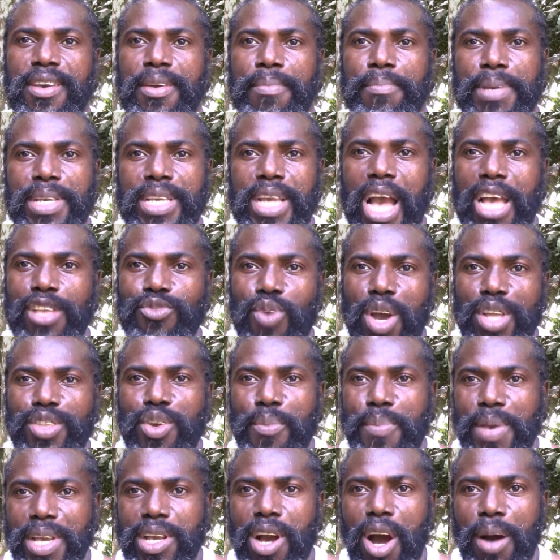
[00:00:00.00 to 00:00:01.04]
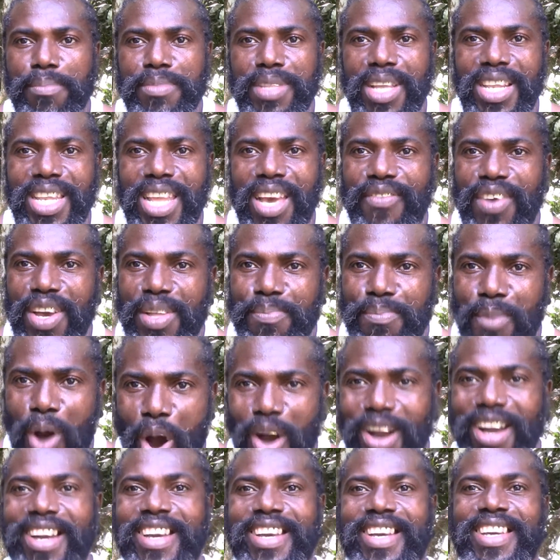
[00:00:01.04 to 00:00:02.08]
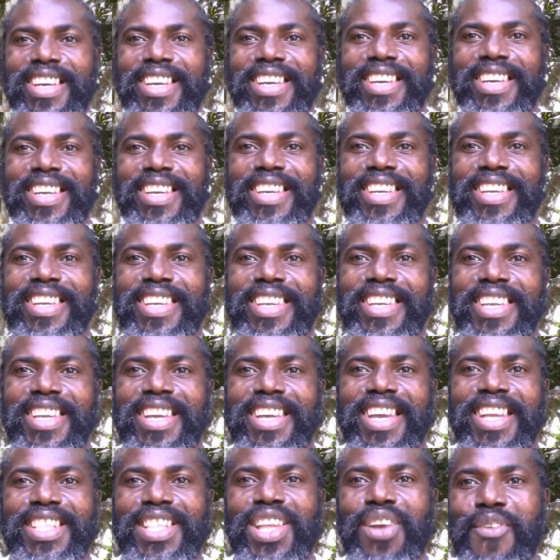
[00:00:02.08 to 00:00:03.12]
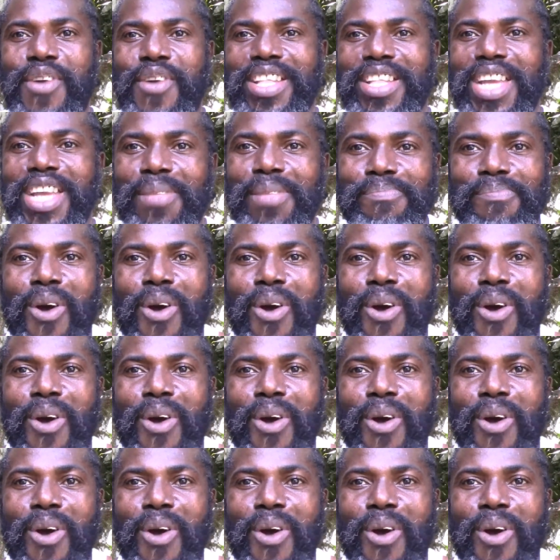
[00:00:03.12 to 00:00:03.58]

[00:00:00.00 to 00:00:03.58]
Because when you become the living book, the written